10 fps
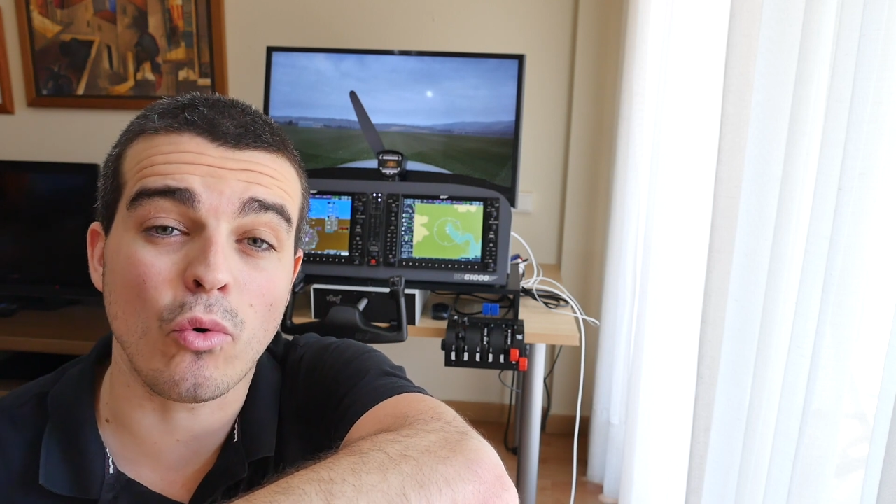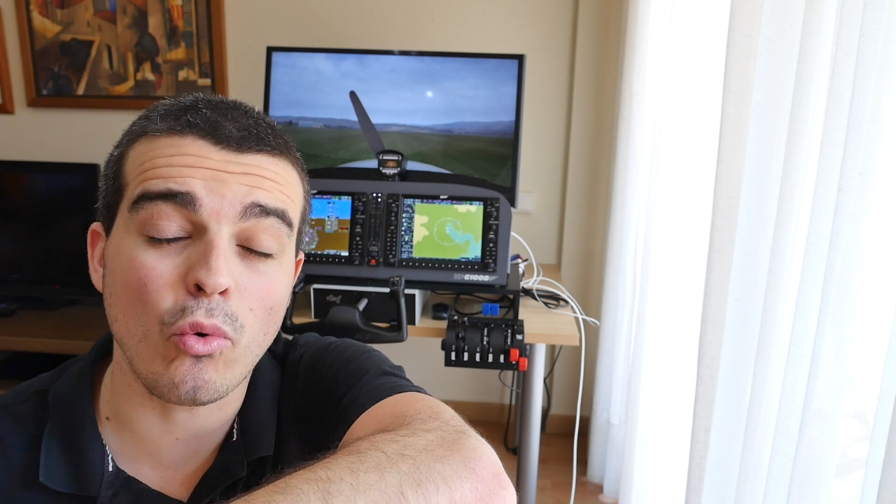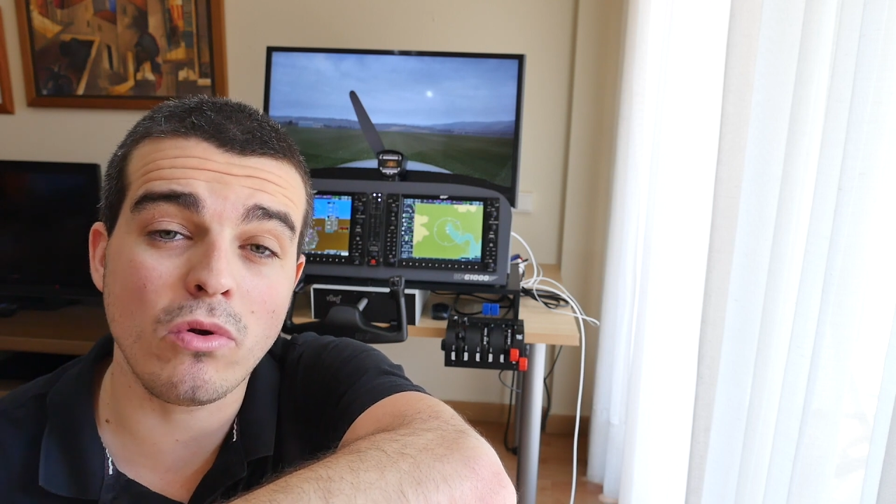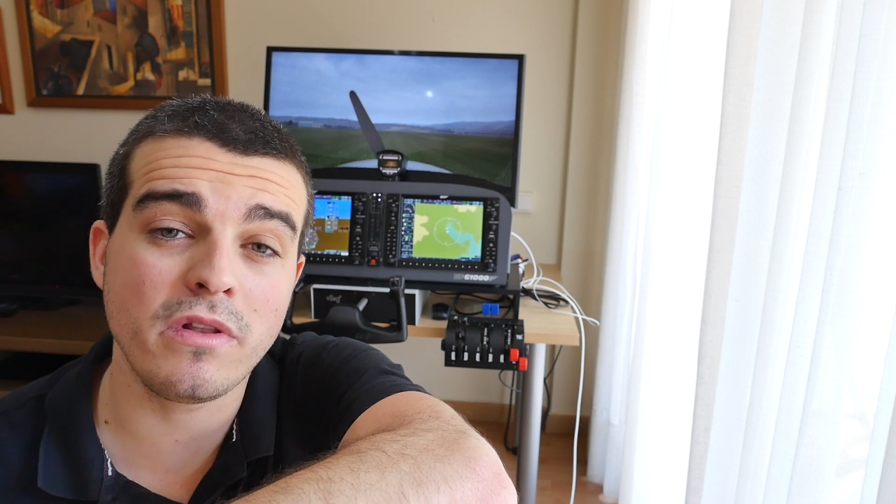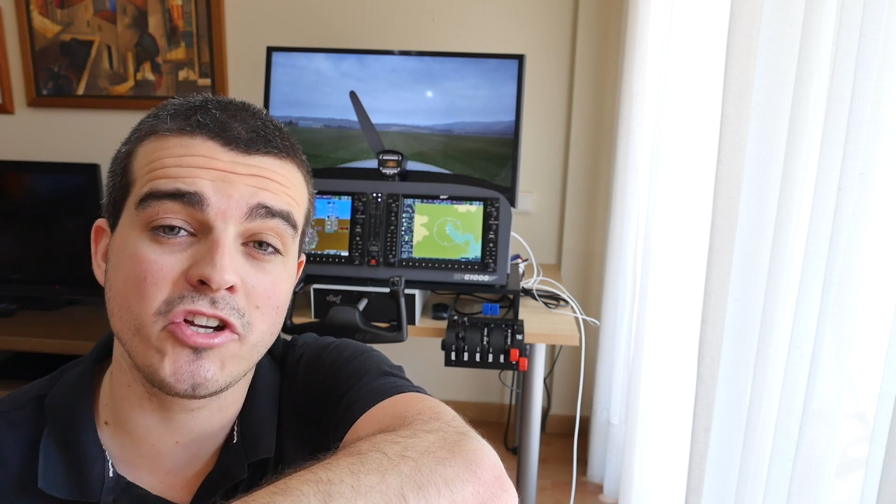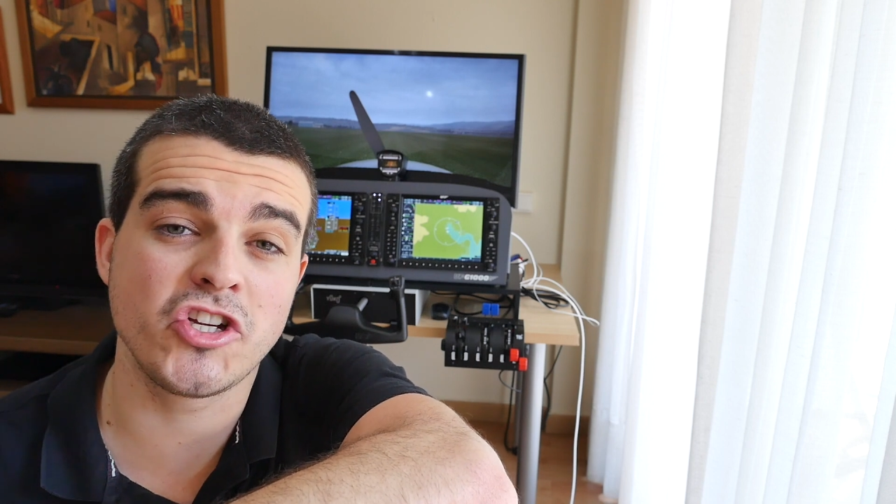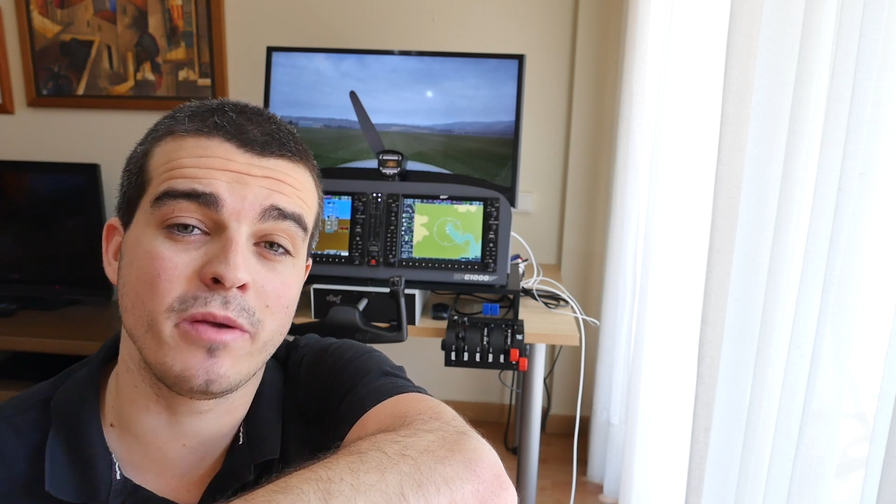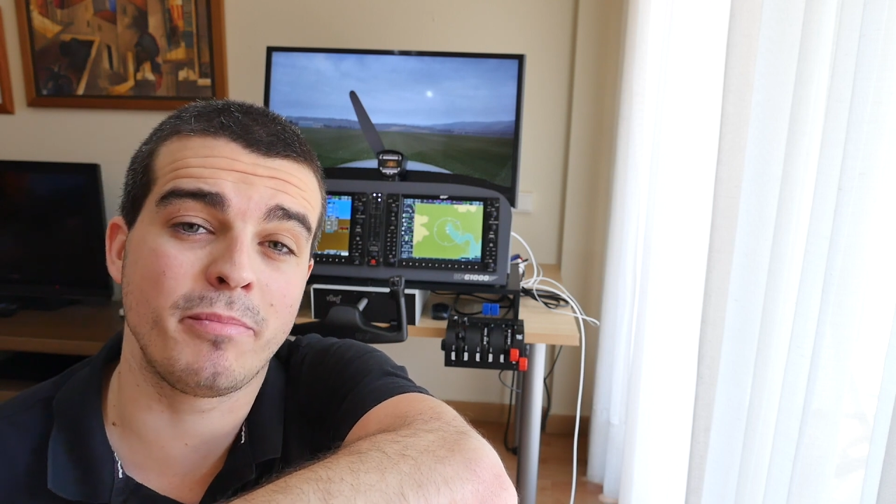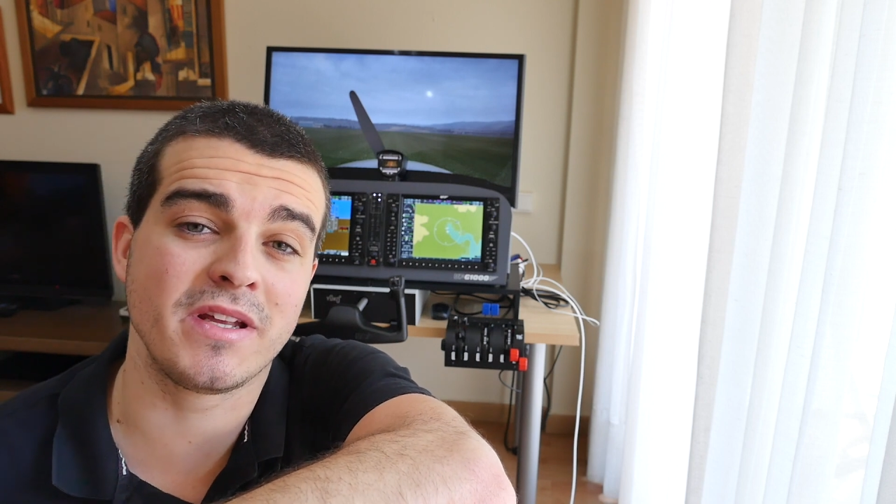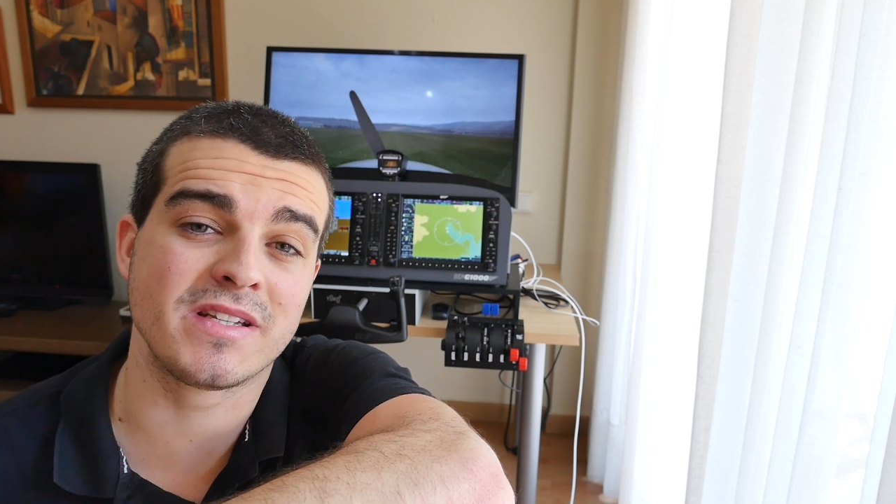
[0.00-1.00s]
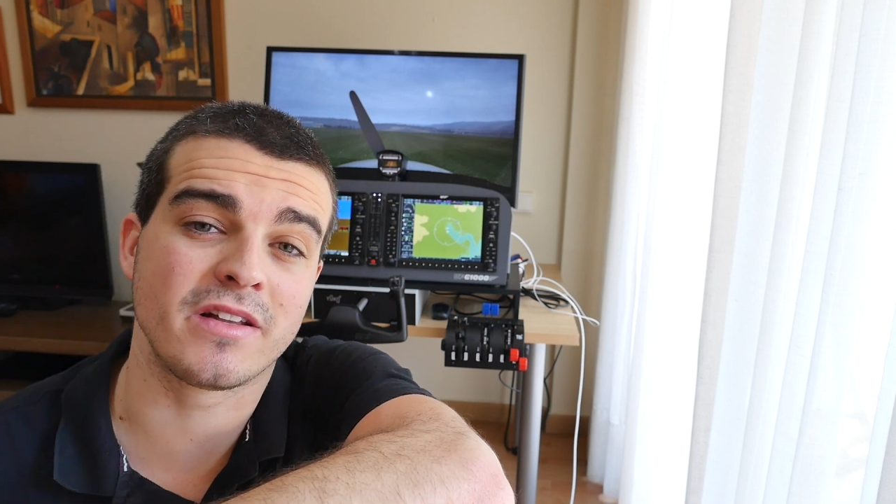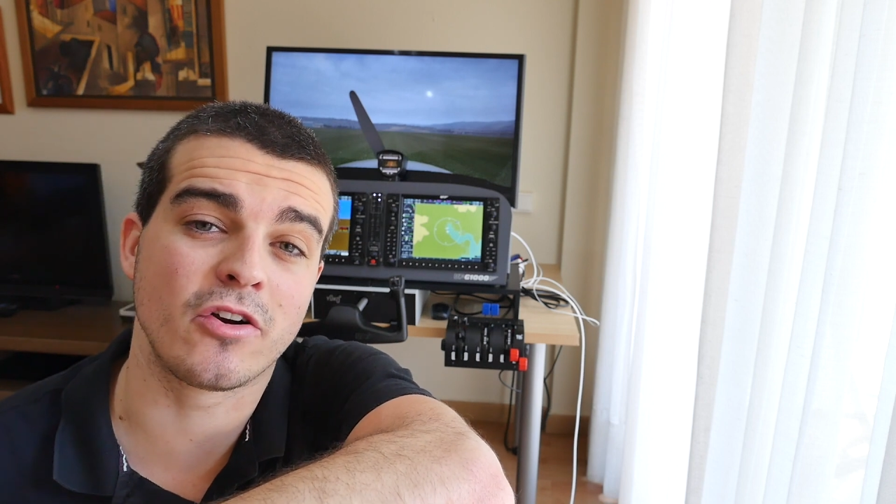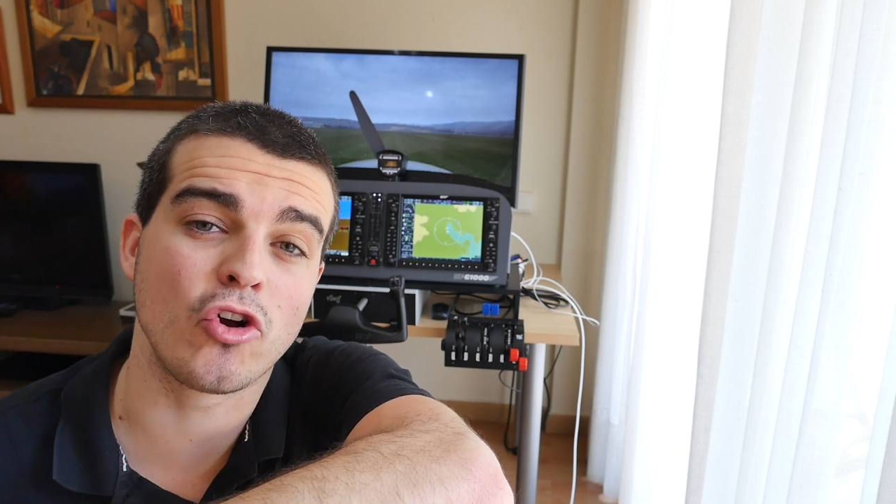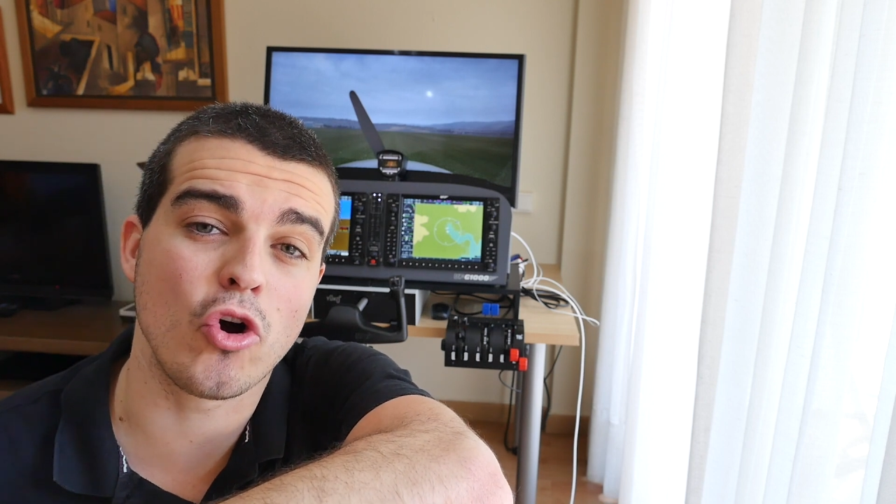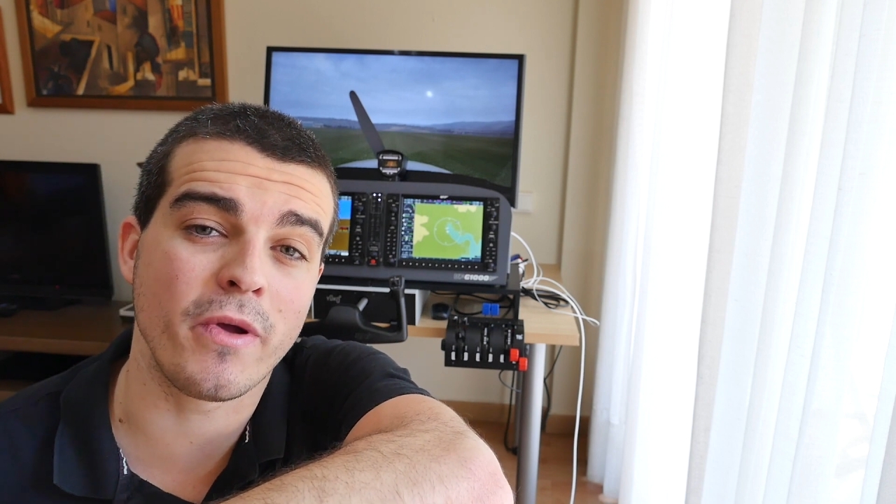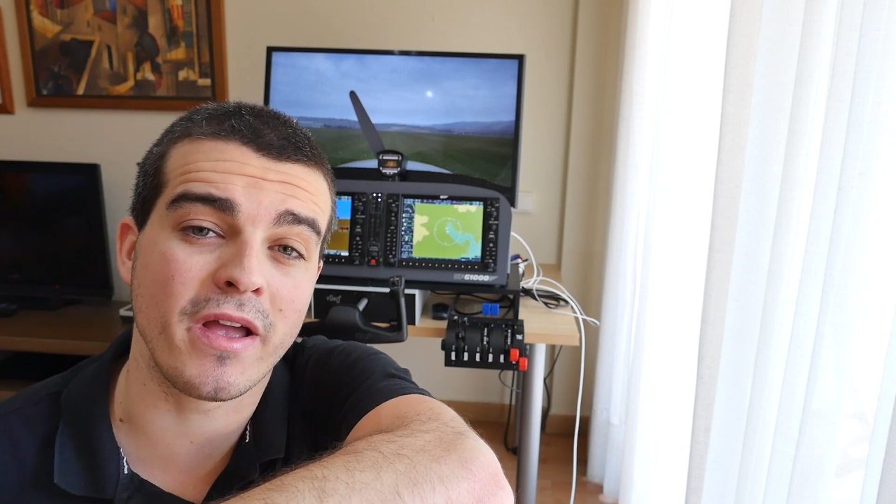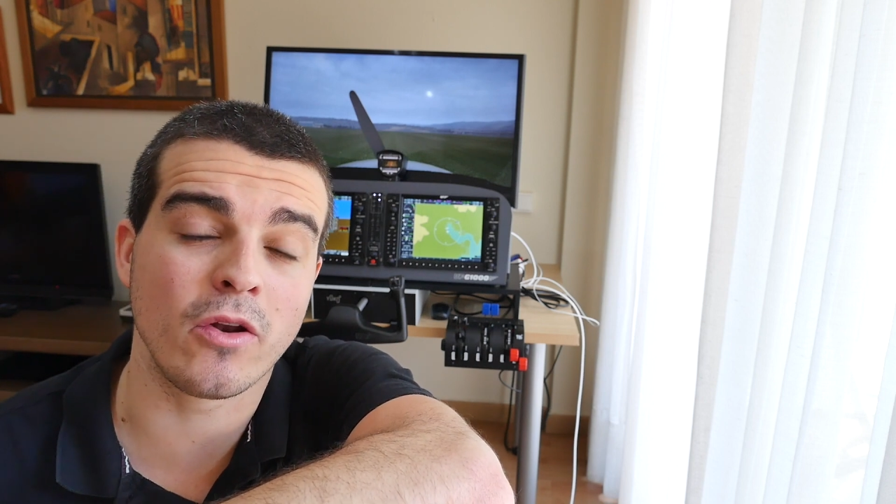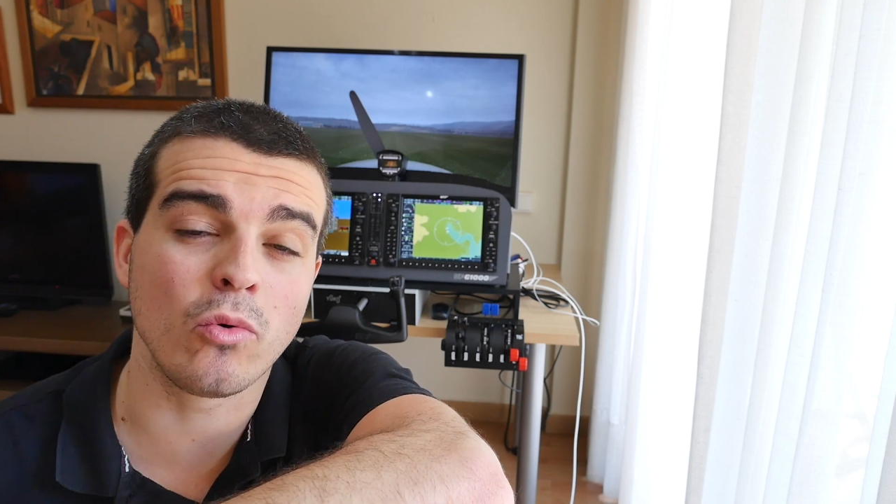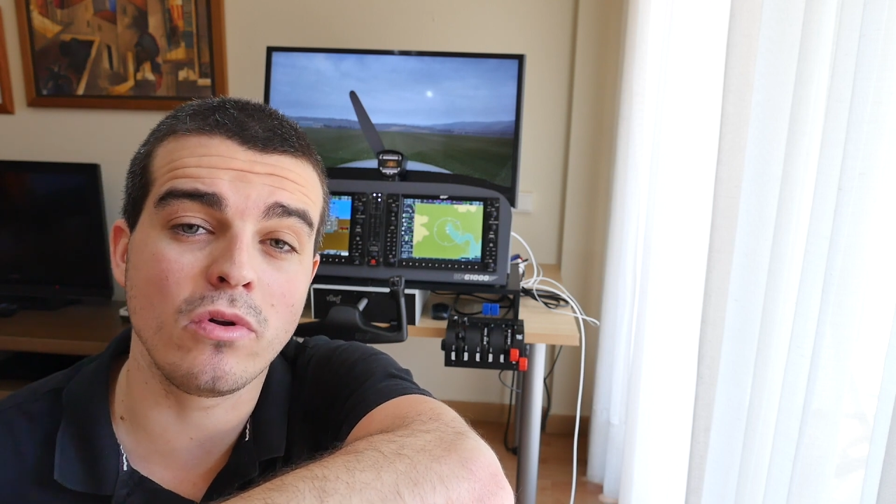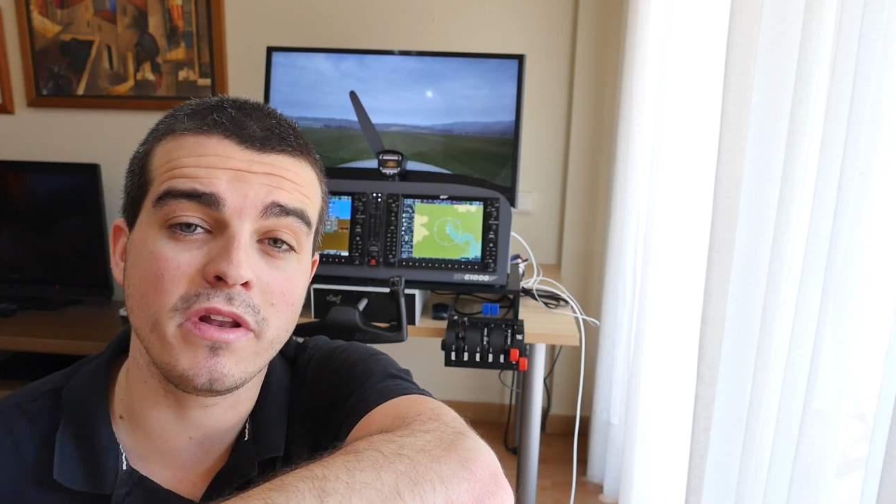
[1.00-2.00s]
all the shippings that are going
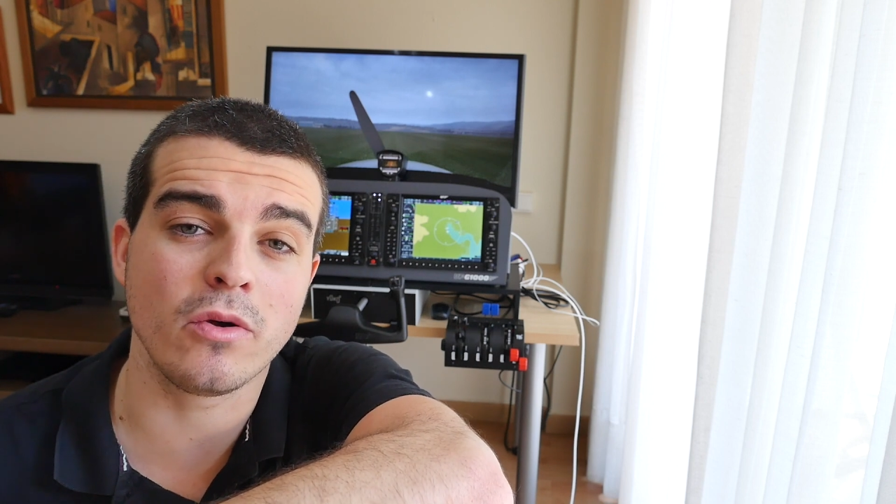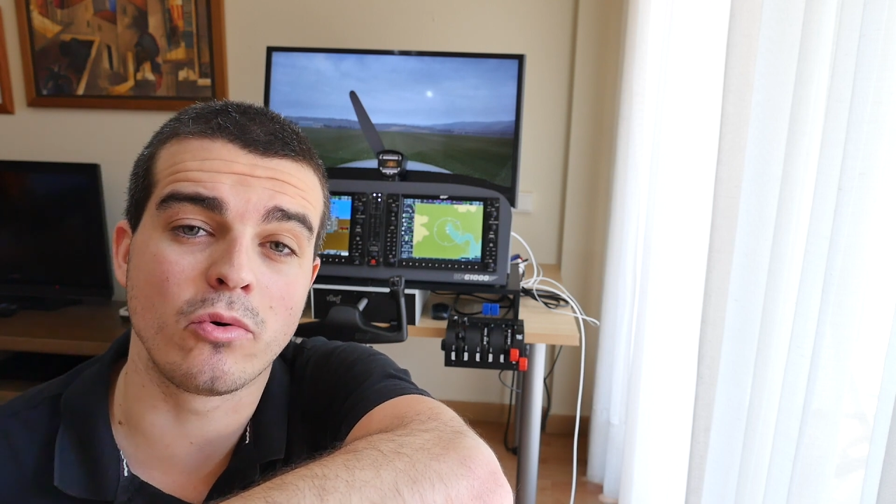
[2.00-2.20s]
and all the